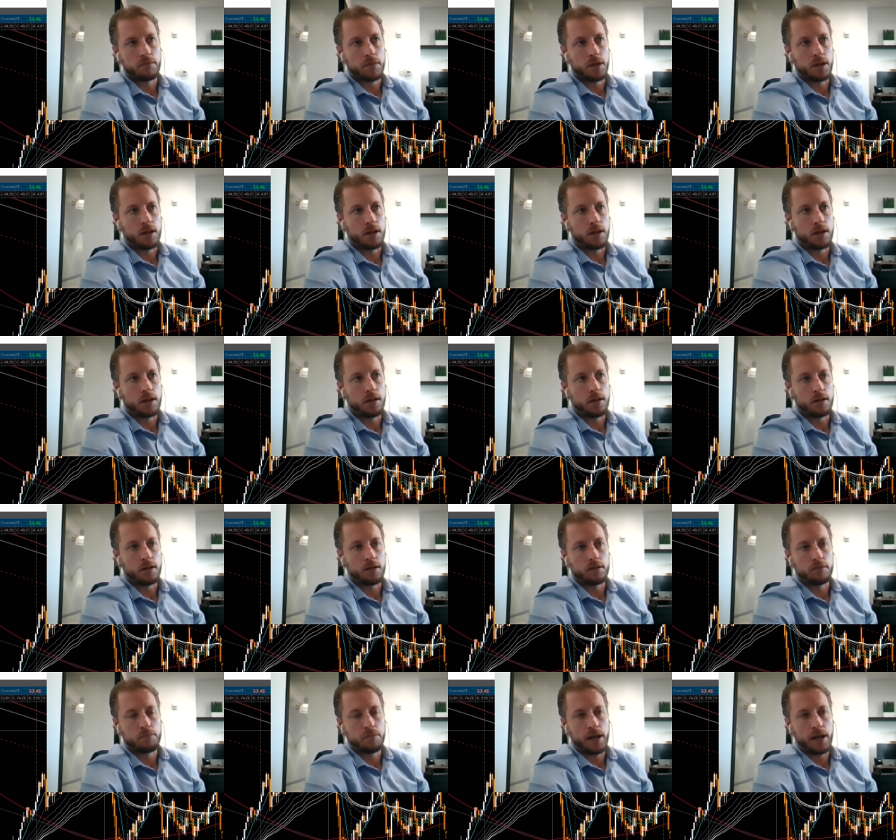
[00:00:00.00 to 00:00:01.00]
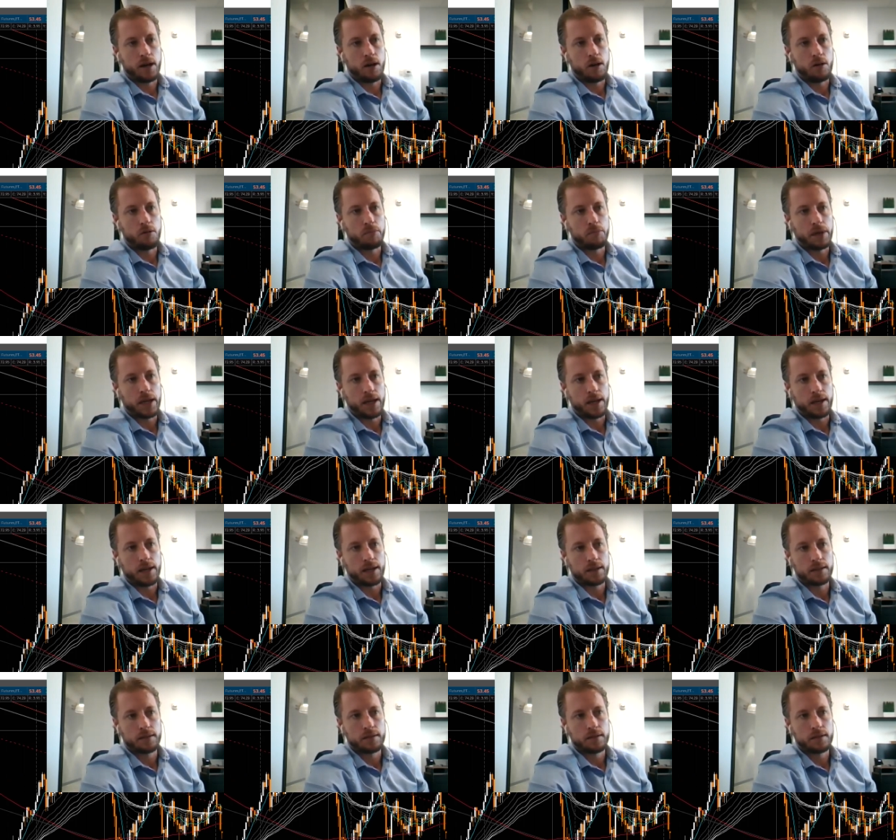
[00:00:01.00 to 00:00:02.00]
Powell
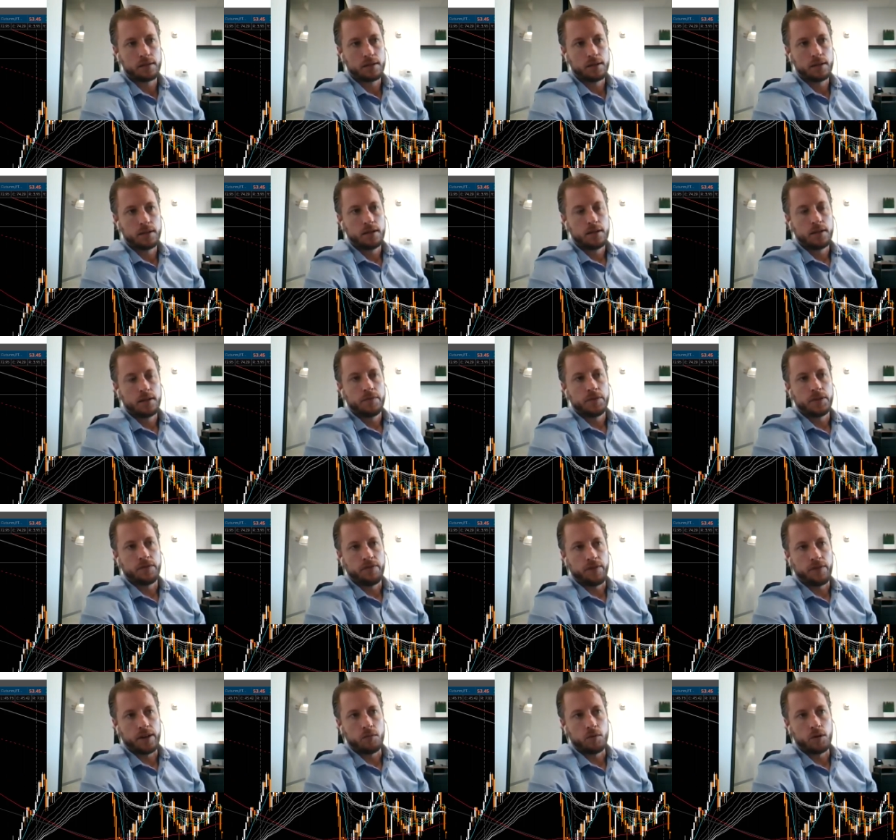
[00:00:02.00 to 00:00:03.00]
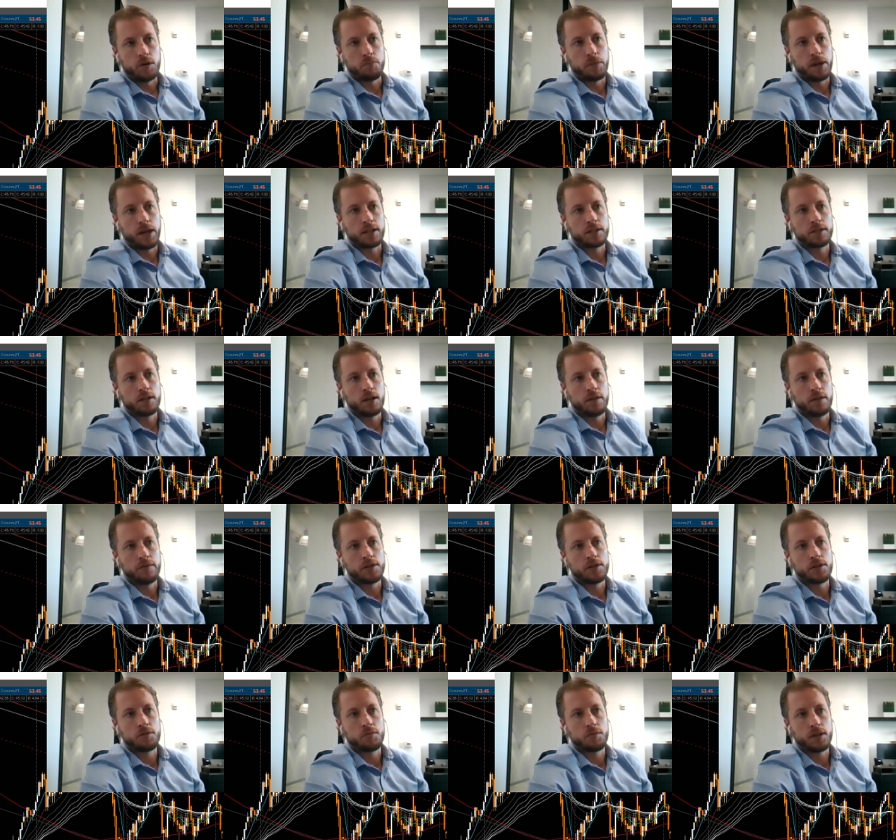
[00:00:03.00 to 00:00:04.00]
panicked. The Fed went back
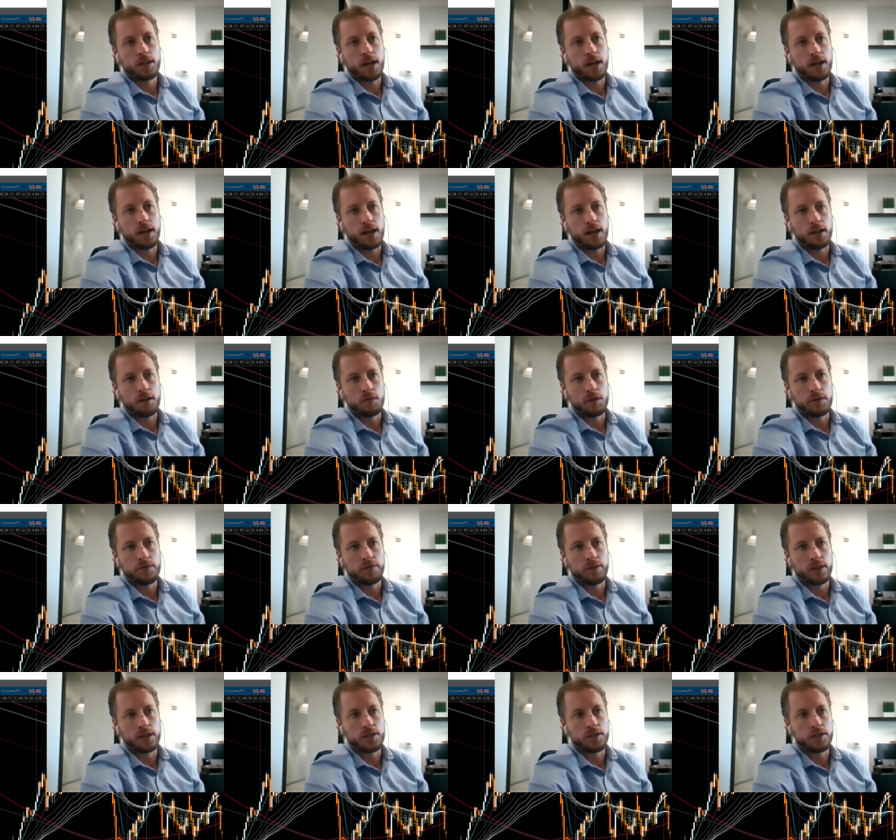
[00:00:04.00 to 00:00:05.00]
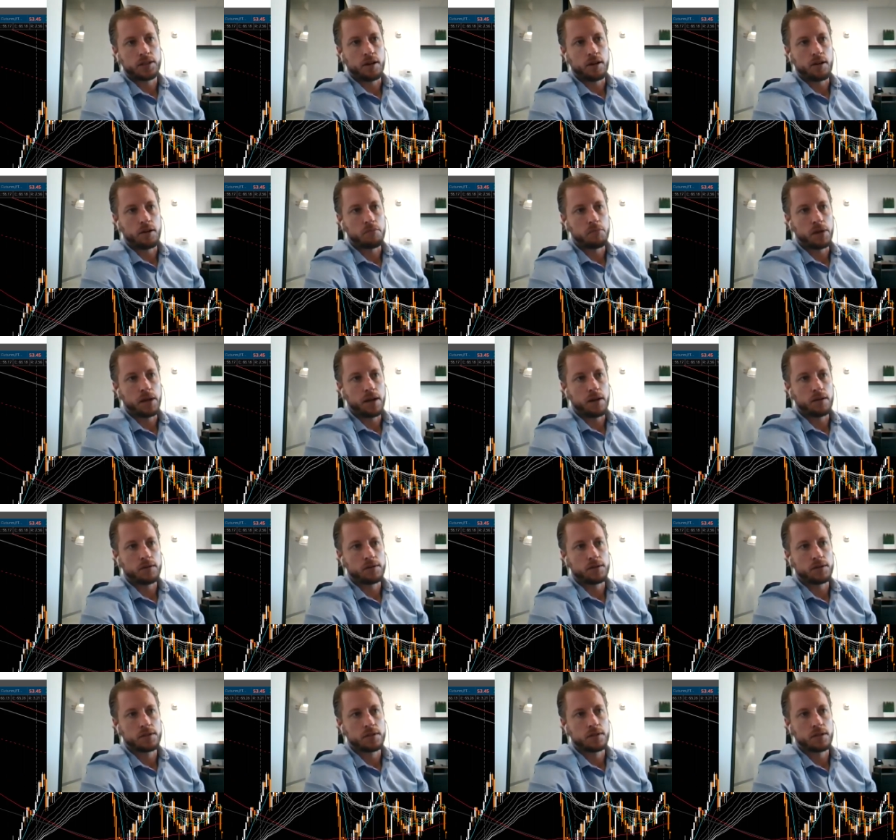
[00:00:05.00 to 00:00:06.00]
dovish. We kind of had a reflationary
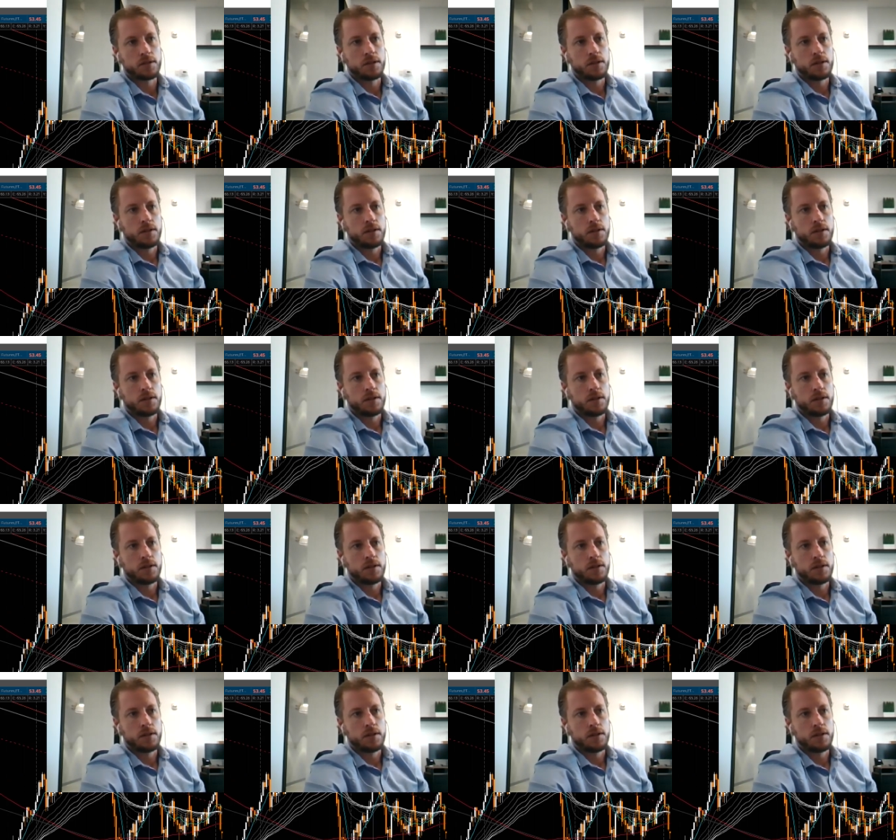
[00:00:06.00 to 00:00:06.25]
bounce.